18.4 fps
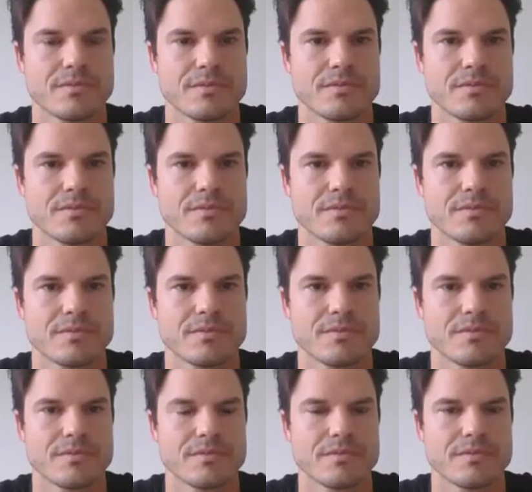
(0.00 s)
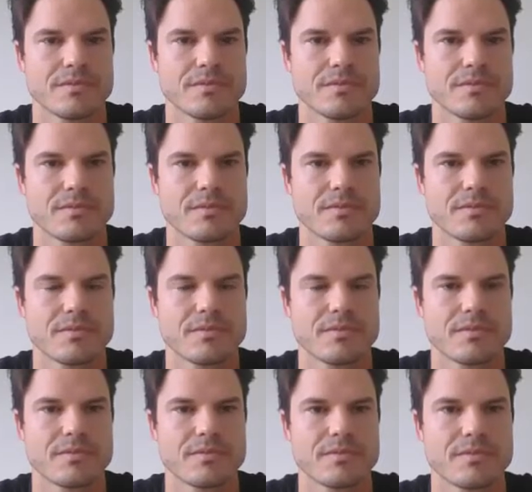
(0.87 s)

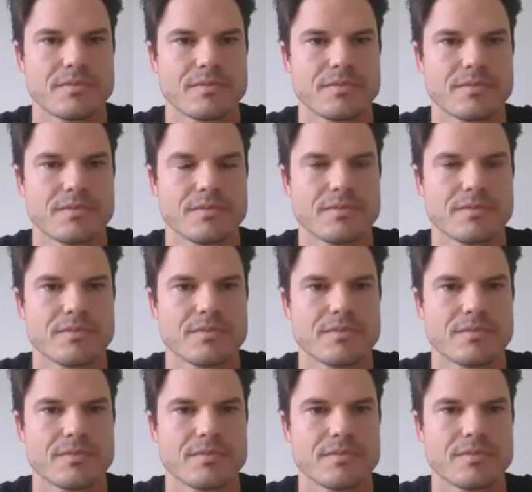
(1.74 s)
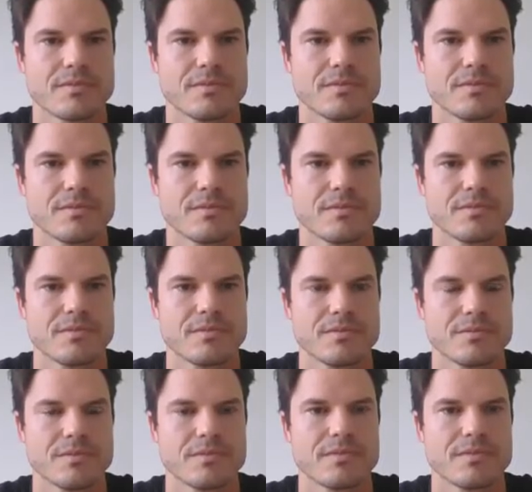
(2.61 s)

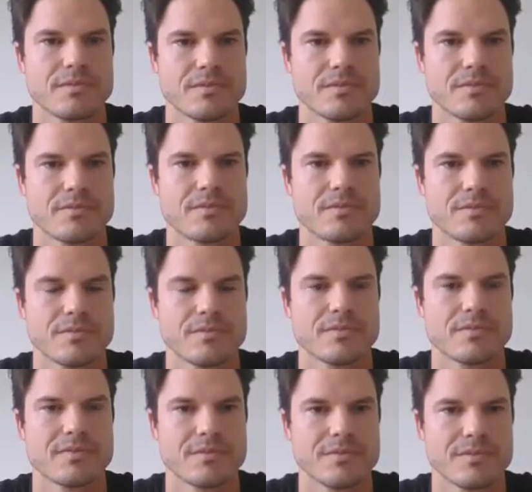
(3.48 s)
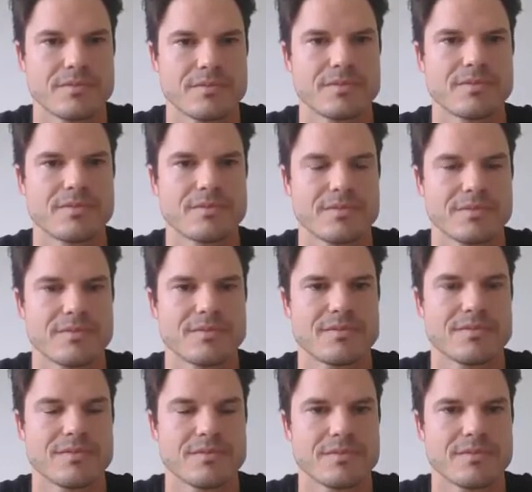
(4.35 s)

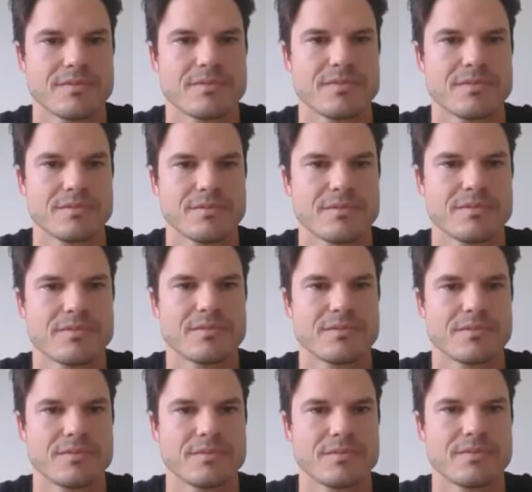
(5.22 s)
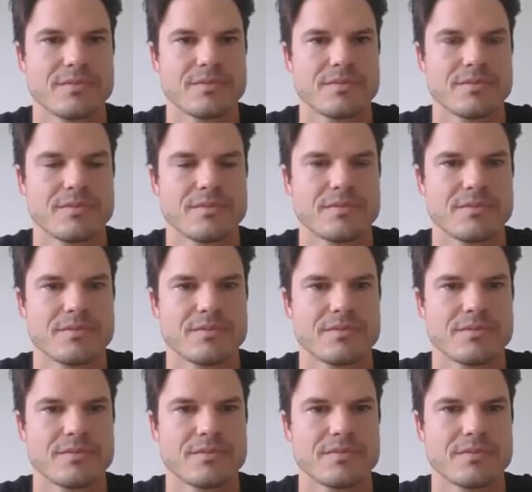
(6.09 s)

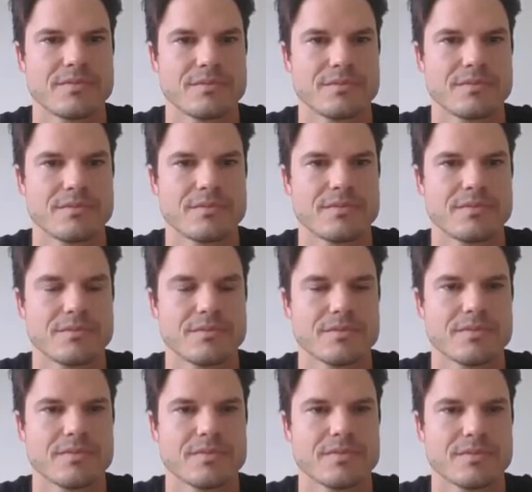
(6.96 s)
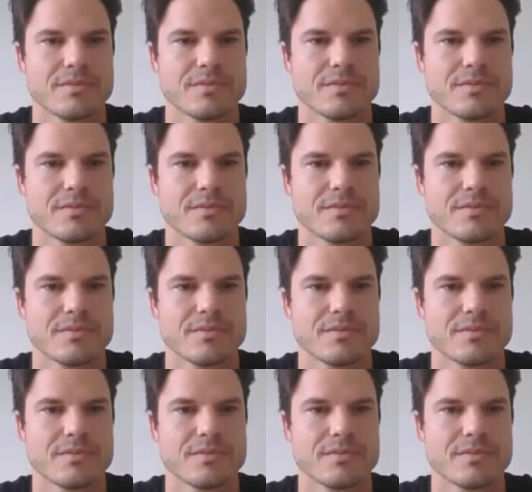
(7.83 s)
This person isn't speaking.